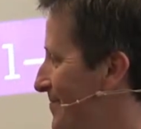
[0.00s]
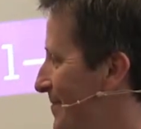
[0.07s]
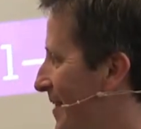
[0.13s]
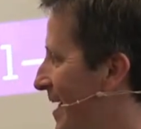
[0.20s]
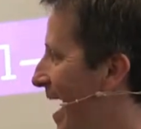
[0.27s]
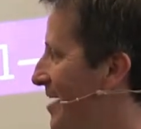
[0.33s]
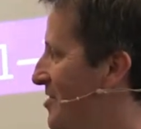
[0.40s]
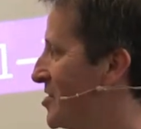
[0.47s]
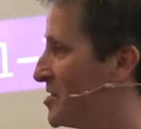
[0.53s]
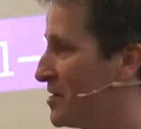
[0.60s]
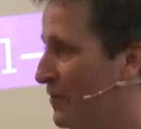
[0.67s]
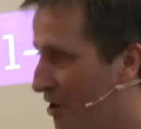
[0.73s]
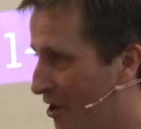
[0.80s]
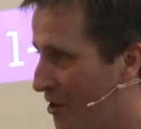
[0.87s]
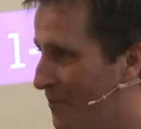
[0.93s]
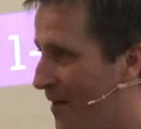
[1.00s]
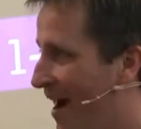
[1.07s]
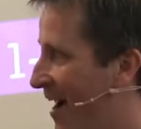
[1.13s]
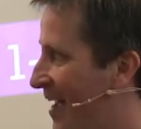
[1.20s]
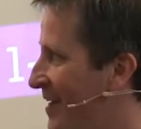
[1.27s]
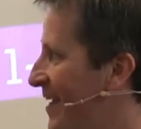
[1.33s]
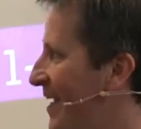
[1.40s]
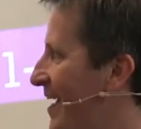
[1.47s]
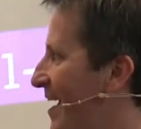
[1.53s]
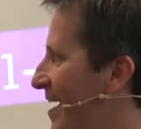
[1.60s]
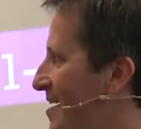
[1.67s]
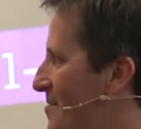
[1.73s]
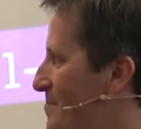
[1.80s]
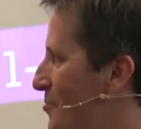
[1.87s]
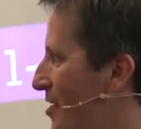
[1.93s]
The actions of another man
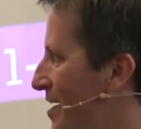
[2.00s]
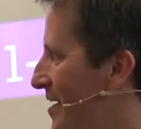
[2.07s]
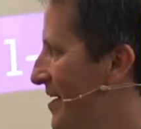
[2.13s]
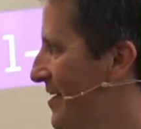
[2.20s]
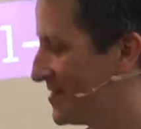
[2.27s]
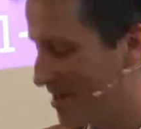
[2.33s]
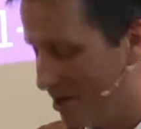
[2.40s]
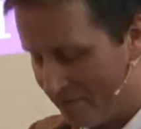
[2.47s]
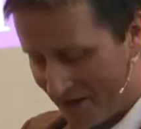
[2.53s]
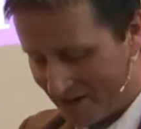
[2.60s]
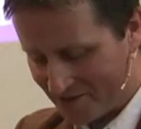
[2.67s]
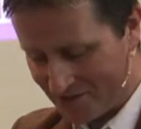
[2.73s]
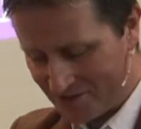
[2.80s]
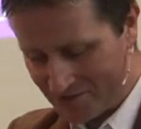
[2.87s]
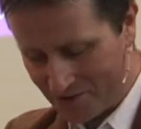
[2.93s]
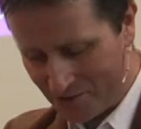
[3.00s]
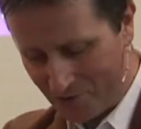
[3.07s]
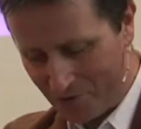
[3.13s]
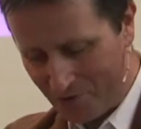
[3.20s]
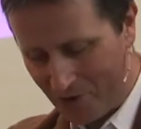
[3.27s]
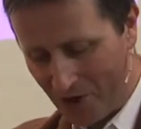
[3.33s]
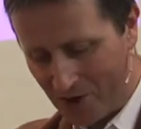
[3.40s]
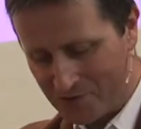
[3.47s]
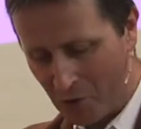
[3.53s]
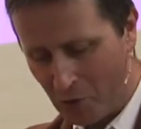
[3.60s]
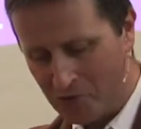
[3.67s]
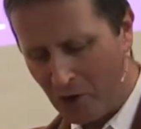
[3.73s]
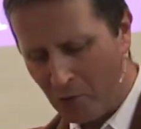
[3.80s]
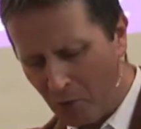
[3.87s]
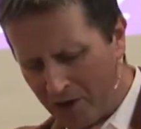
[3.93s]
bring salvation to us all.
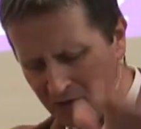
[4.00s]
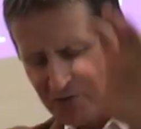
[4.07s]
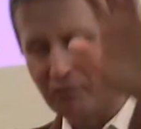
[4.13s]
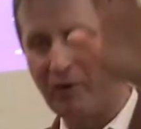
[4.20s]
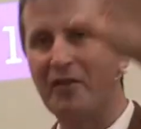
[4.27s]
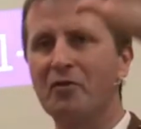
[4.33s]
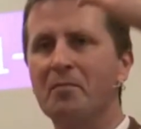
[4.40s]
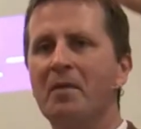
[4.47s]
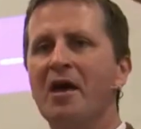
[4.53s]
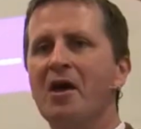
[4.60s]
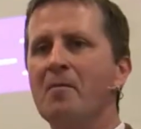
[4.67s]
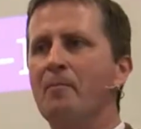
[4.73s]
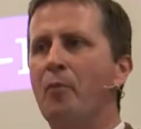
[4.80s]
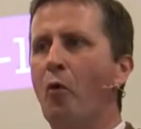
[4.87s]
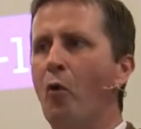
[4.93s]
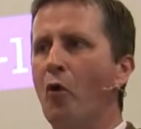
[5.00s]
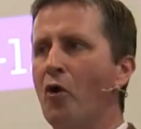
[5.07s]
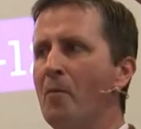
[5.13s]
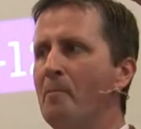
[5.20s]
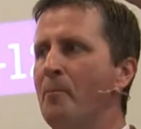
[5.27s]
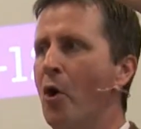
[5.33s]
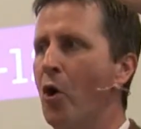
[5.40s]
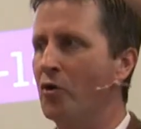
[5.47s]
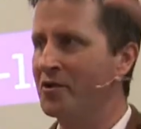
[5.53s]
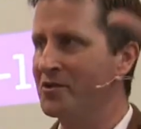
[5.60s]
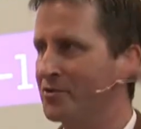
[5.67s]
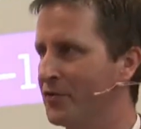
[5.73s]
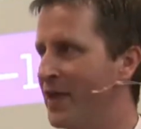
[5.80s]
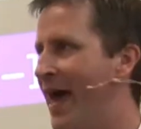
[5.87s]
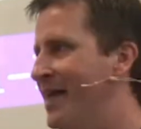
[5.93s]
So rather than pour
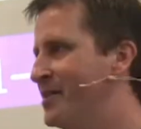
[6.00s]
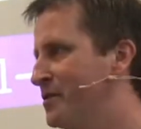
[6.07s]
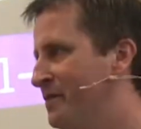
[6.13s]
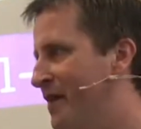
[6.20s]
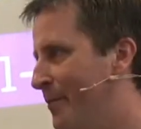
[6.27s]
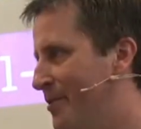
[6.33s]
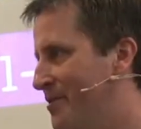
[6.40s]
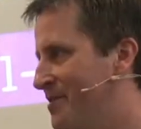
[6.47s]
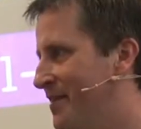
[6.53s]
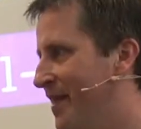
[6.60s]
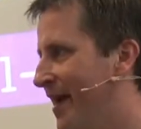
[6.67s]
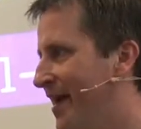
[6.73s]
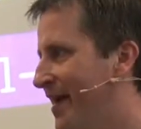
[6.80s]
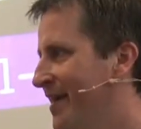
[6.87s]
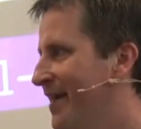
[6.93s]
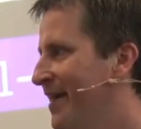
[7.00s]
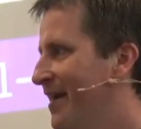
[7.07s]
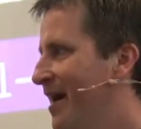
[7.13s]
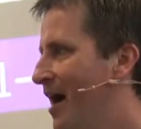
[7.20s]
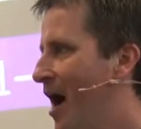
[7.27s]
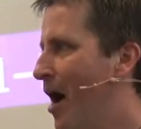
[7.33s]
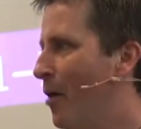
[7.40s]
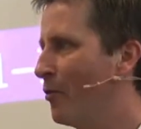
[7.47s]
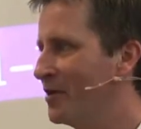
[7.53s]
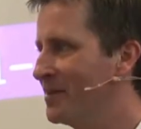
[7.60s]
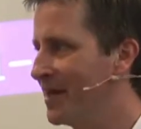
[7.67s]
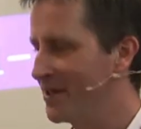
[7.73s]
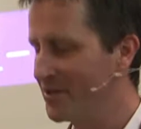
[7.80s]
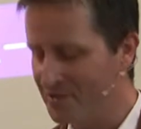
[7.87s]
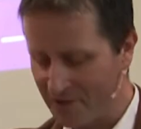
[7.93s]
burdens on the heads of families today, I want to
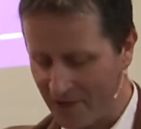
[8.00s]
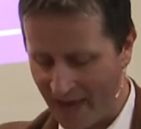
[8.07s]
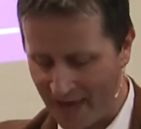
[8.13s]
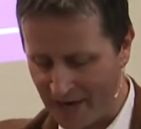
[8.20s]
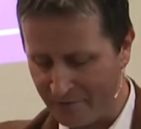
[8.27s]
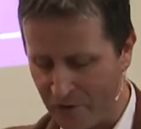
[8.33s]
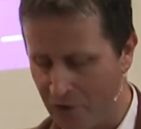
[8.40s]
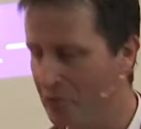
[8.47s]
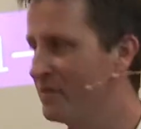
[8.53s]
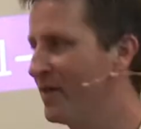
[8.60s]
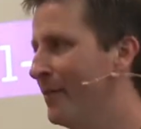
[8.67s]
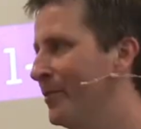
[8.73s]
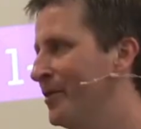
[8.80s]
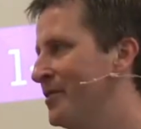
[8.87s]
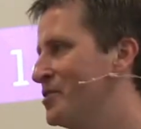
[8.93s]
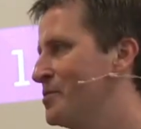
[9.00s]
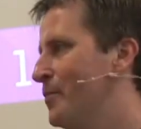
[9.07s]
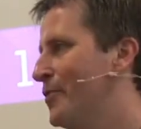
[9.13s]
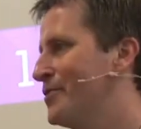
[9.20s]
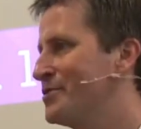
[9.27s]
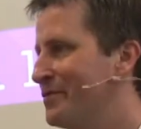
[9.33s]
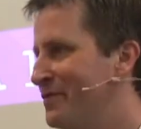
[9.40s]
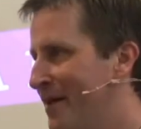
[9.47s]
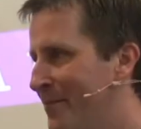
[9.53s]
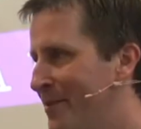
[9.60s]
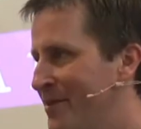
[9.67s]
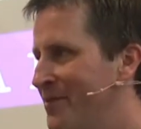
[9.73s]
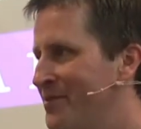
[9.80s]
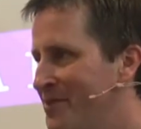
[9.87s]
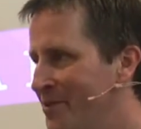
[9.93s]
take you to the head of a new family, the spiritual
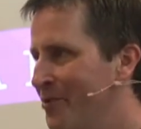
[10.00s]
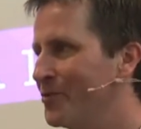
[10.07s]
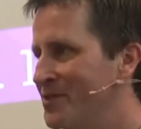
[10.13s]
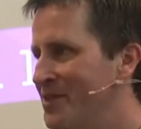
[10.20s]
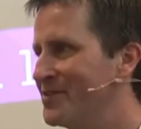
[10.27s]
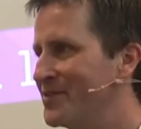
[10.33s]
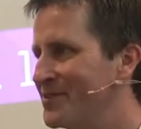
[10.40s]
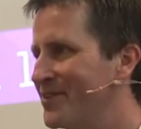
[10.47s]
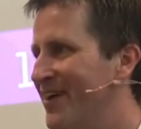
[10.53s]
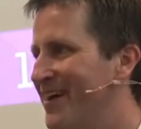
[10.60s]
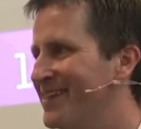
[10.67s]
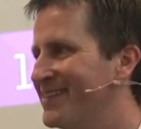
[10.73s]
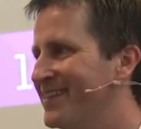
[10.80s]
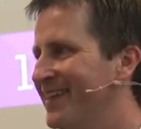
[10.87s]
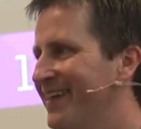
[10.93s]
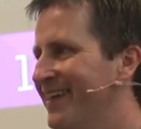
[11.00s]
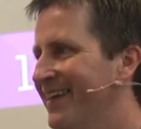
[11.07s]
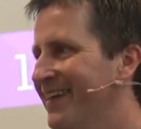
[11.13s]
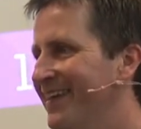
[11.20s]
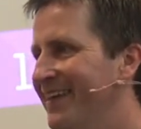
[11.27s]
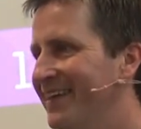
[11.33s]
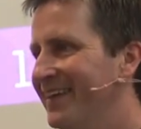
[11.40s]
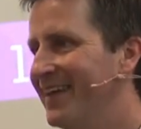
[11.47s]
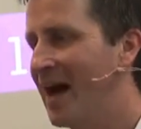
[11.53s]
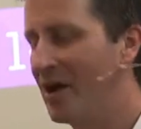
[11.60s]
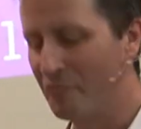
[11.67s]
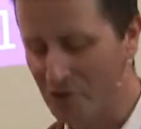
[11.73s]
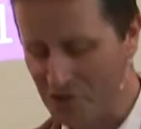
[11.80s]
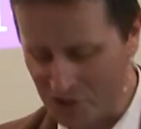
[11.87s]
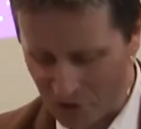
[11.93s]
family, that's the Lord Jesus Christ,
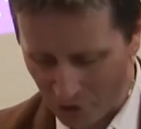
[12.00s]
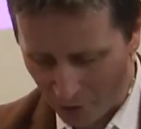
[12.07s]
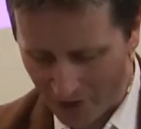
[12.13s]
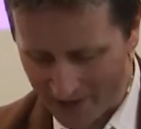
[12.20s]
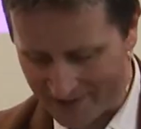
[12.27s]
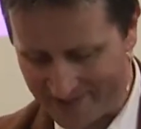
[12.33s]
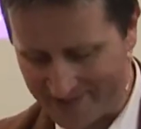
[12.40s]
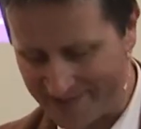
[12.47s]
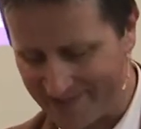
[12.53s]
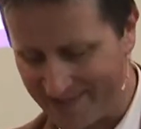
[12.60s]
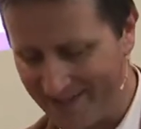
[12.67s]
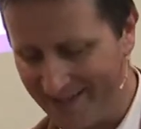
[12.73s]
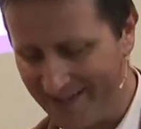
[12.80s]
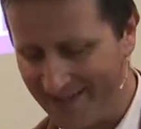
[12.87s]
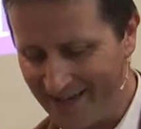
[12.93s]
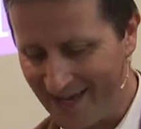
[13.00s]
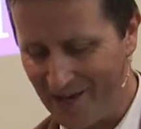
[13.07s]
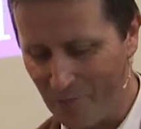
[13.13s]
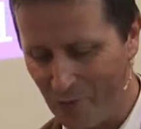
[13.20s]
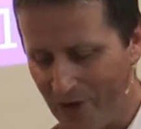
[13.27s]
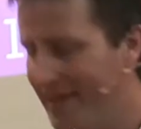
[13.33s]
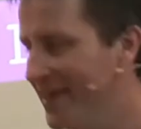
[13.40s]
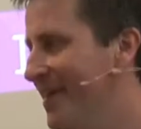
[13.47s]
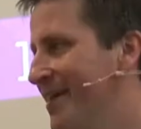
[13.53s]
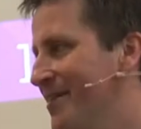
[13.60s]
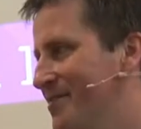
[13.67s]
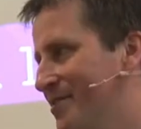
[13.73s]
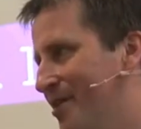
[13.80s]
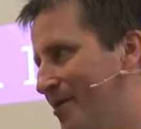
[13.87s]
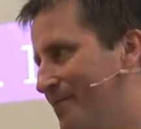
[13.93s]
and rejoice in what he
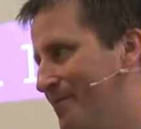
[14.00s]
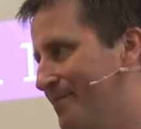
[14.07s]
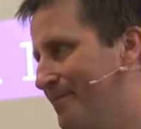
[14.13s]
has done.